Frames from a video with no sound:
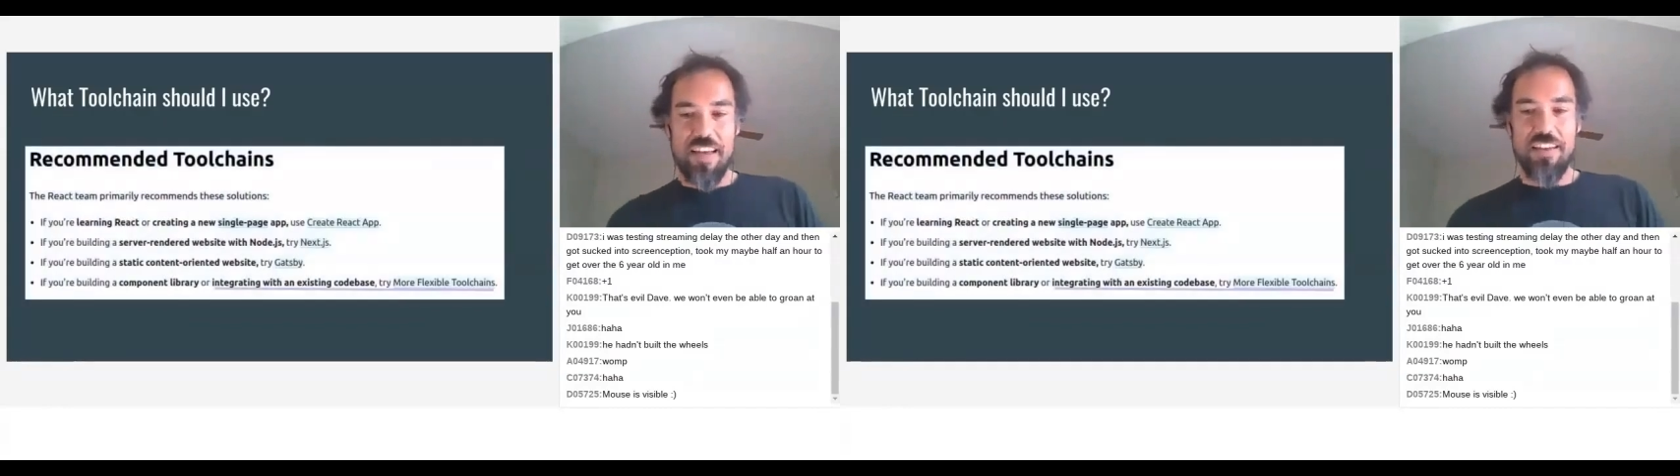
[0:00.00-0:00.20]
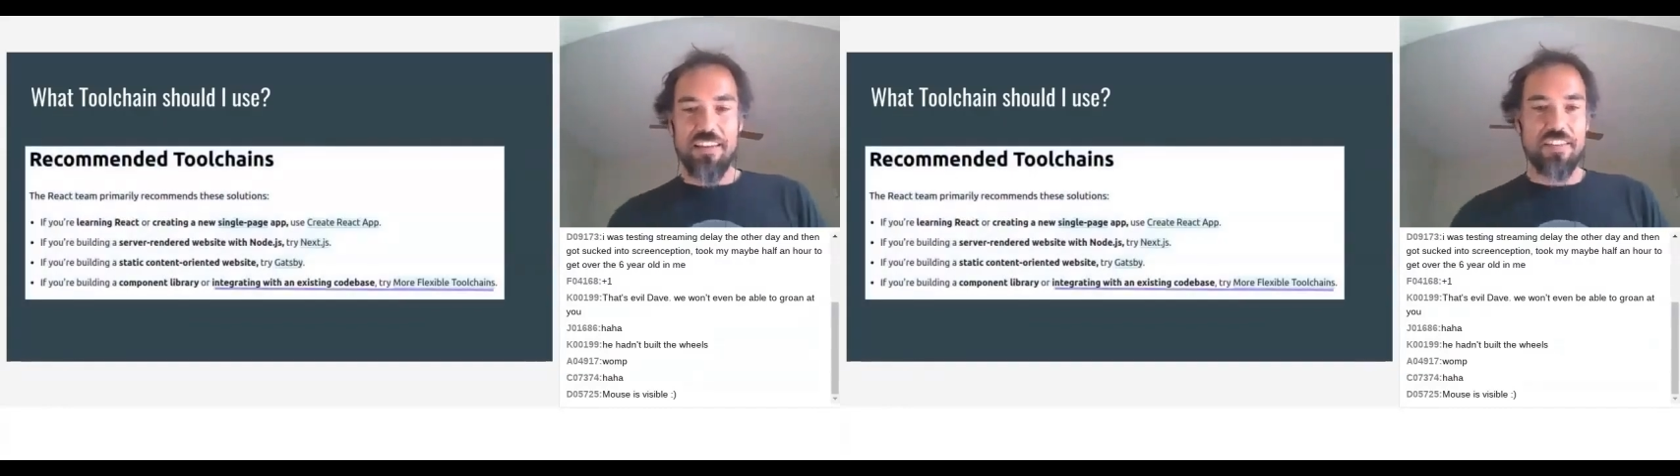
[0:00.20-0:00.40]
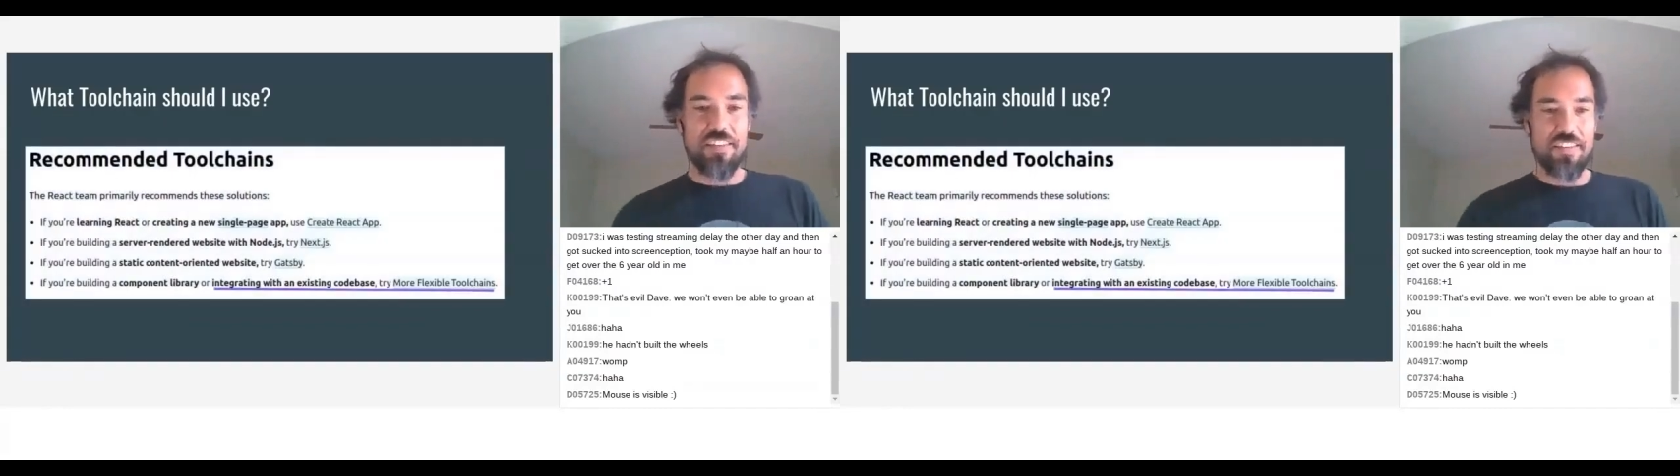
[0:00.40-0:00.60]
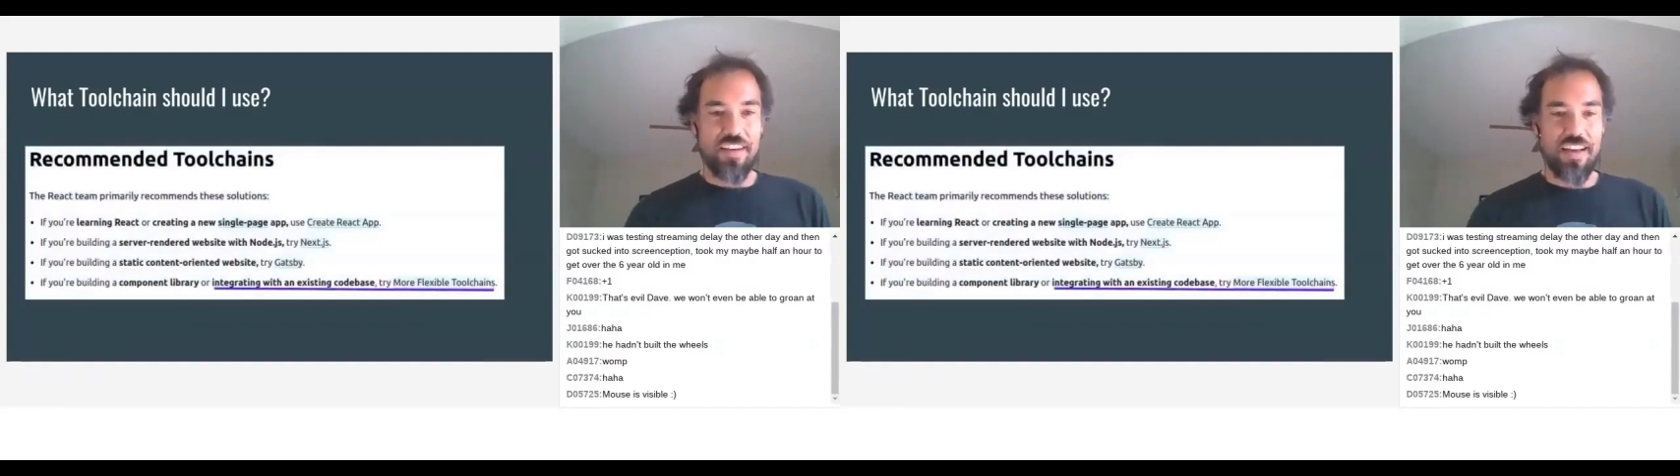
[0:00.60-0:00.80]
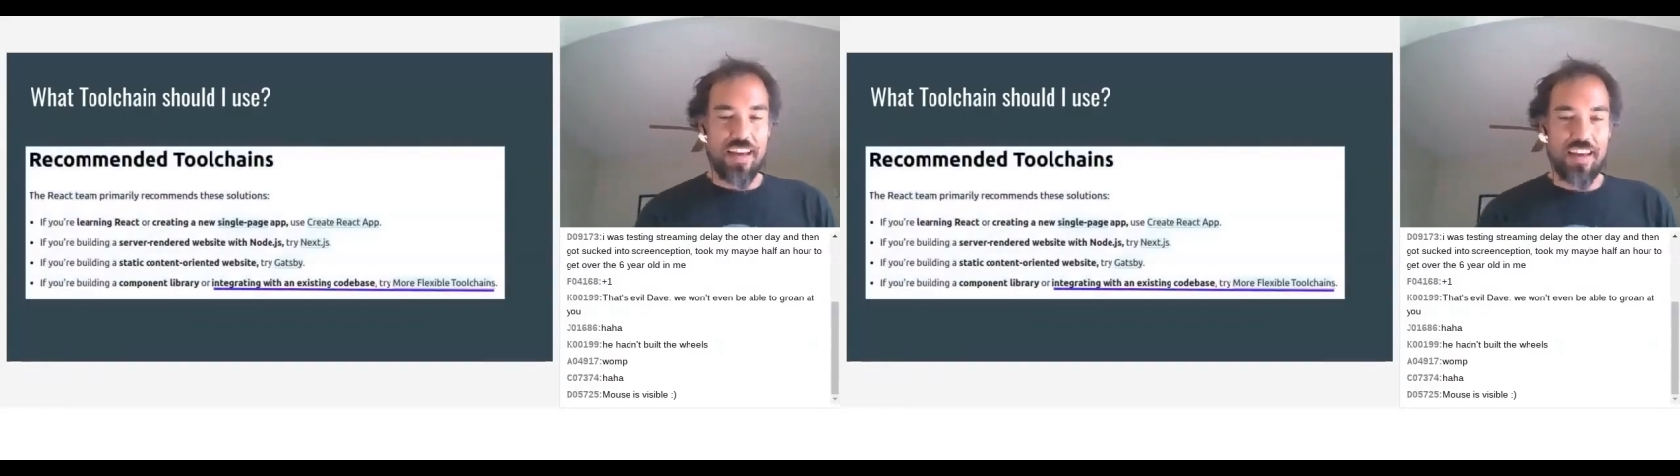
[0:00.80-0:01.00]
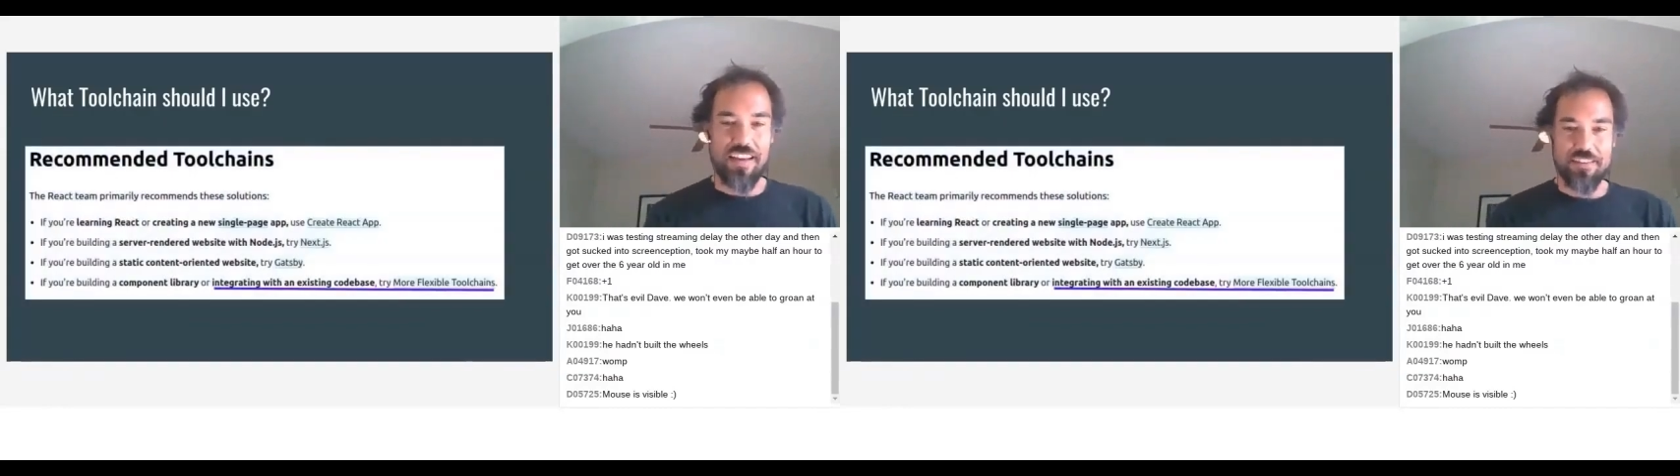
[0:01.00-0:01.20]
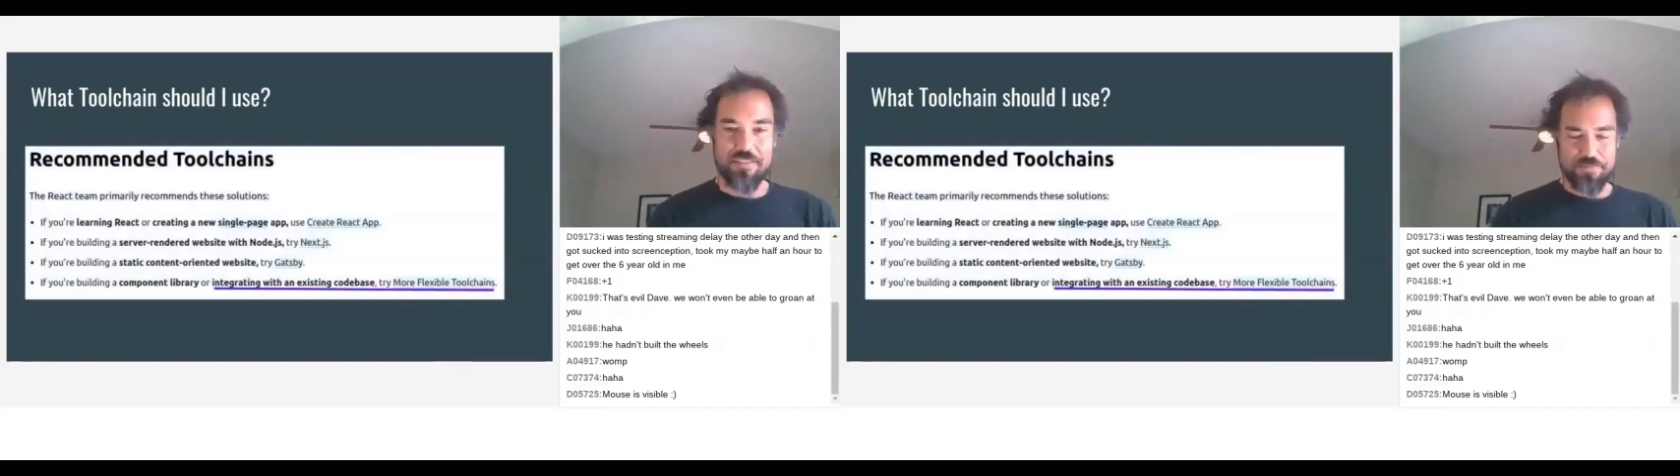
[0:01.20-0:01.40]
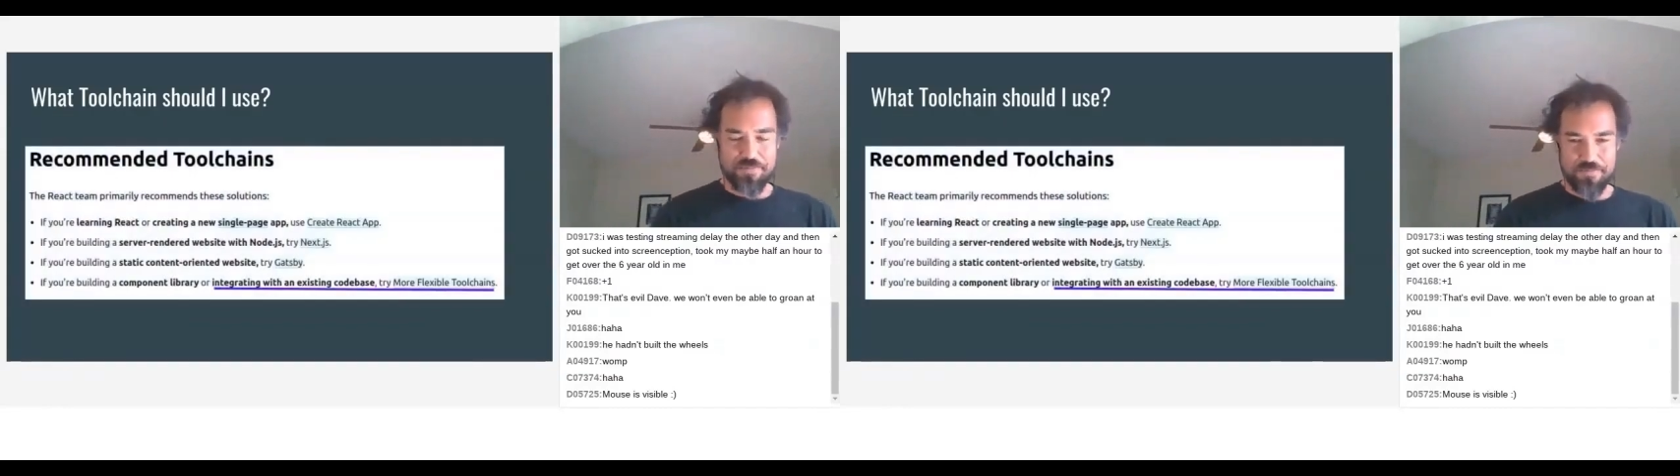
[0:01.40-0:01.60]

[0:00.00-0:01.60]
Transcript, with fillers: And uh,